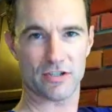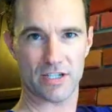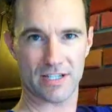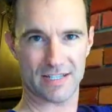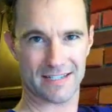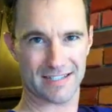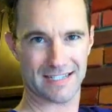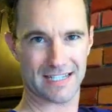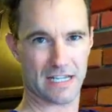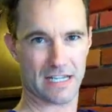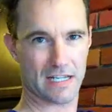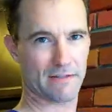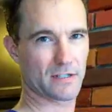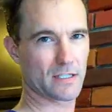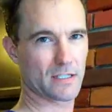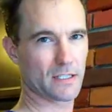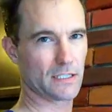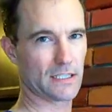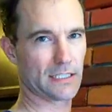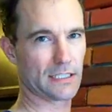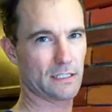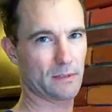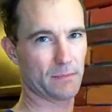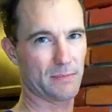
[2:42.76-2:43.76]
just to give it a
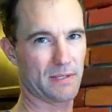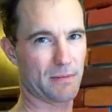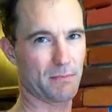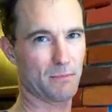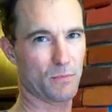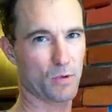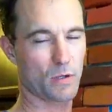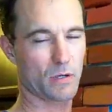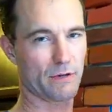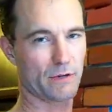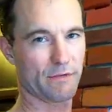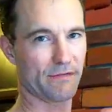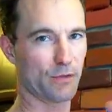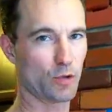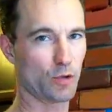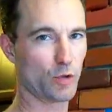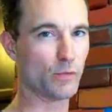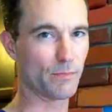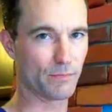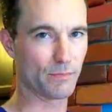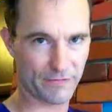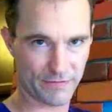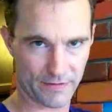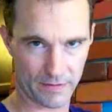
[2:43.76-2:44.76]
little bit more of
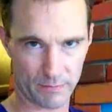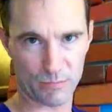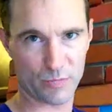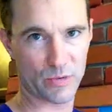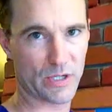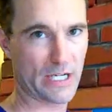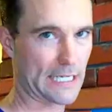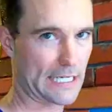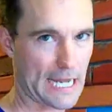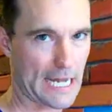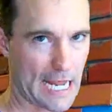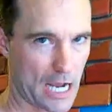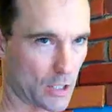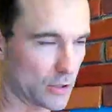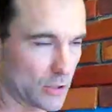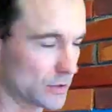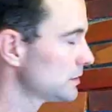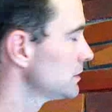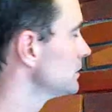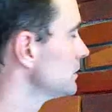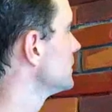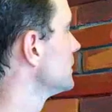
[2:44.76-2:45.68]
oomph and bring it out.